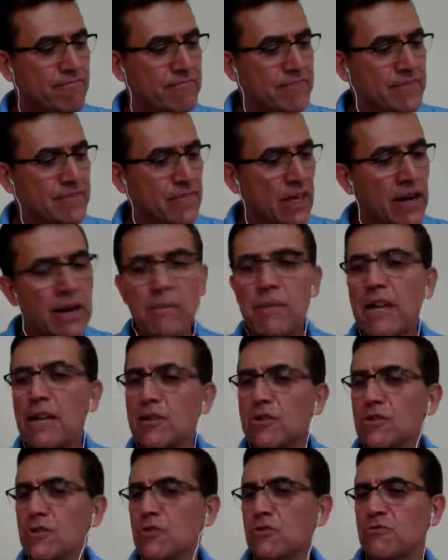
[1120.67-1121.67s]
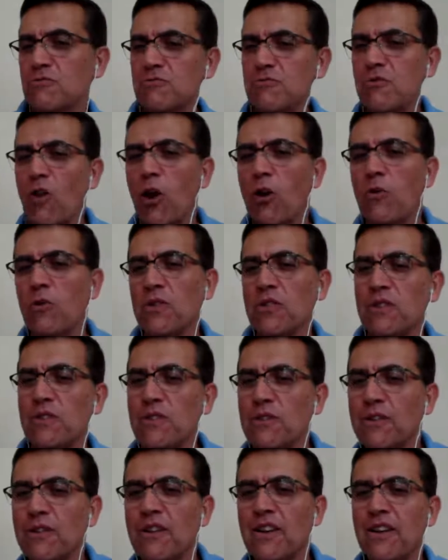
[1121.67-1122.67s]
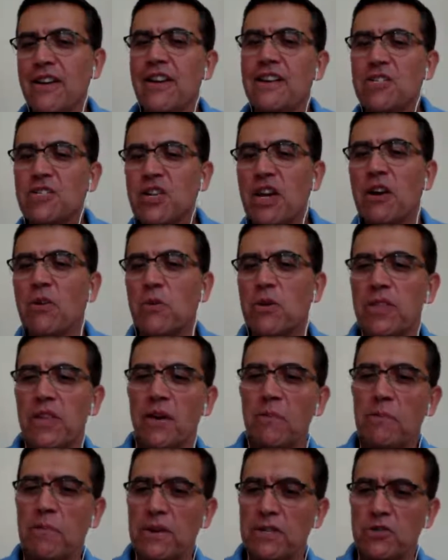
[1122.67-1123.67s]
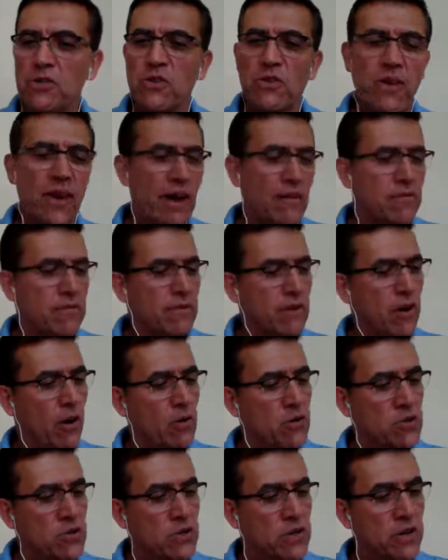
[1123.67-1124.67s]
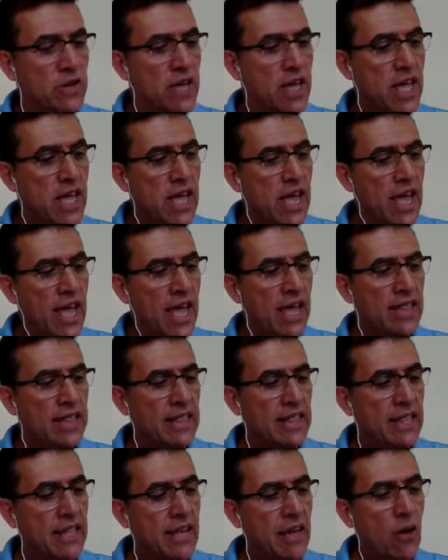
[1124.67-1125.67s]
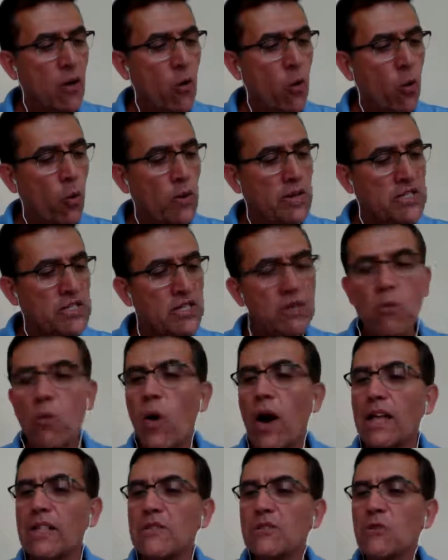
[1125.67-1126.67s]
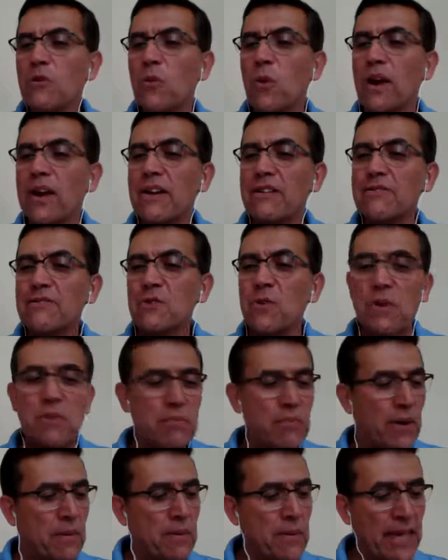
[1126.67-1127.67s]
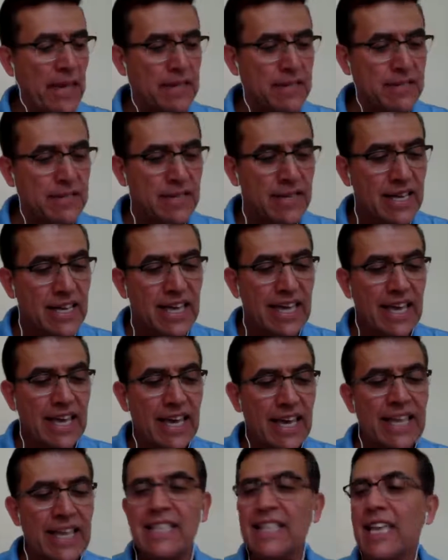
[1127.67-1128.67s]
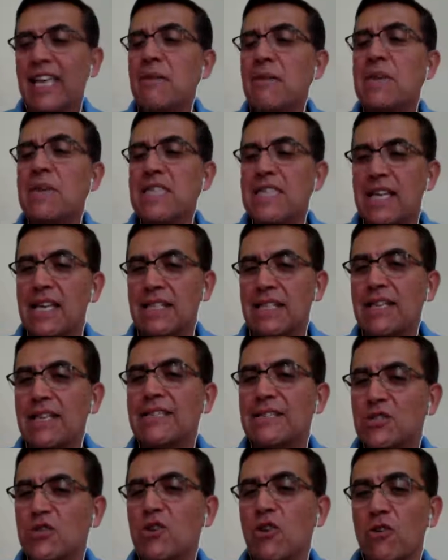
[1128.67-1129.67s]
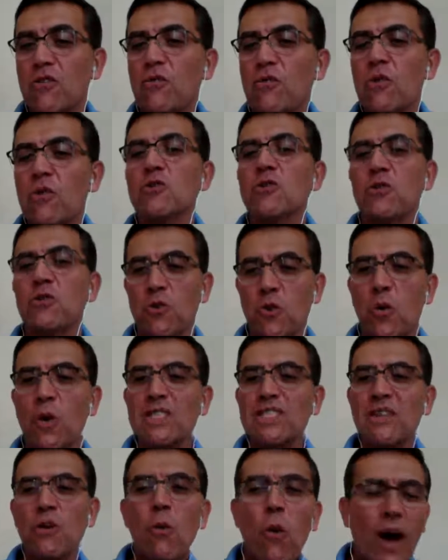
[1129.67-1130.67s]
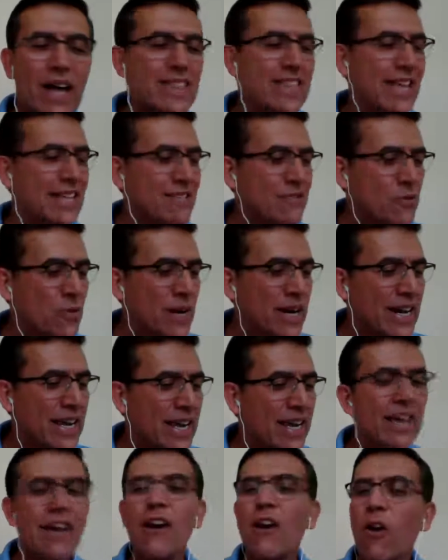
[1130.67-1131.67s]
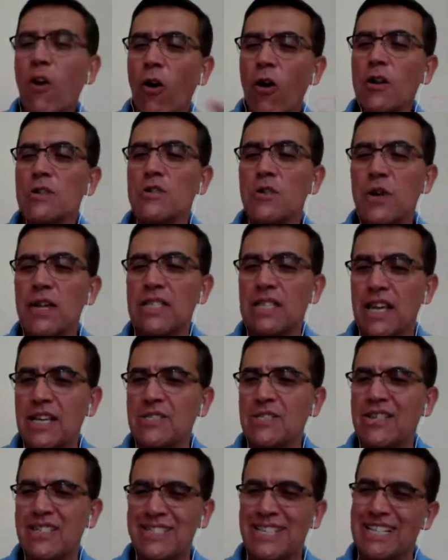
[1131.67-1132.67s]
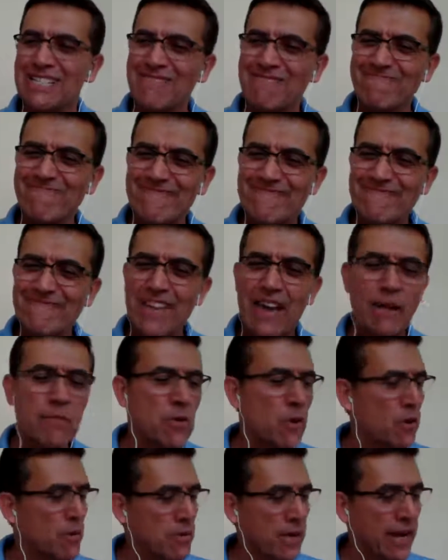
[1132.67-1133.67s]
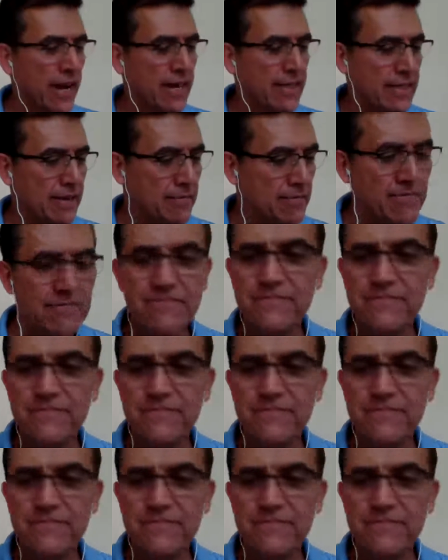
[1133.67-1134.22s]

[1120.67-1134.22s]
30 minutes, share with a person you have closer, and which is the one you want to implement immediately in the short future. What's the one that really called your attention and says, I'm going behind it?